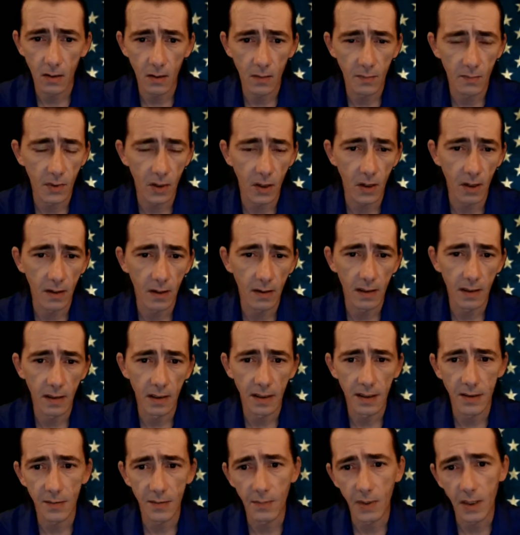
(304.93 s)
bond, and
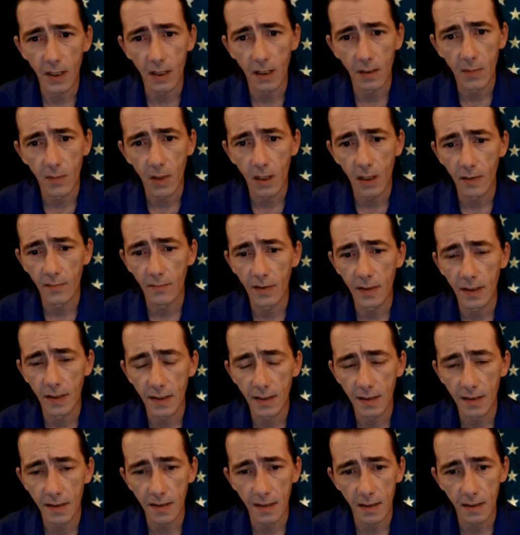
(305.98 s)
it's become
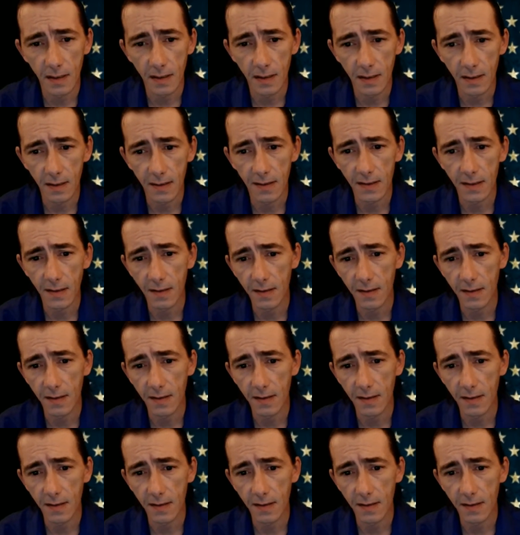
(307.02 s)
obvious that this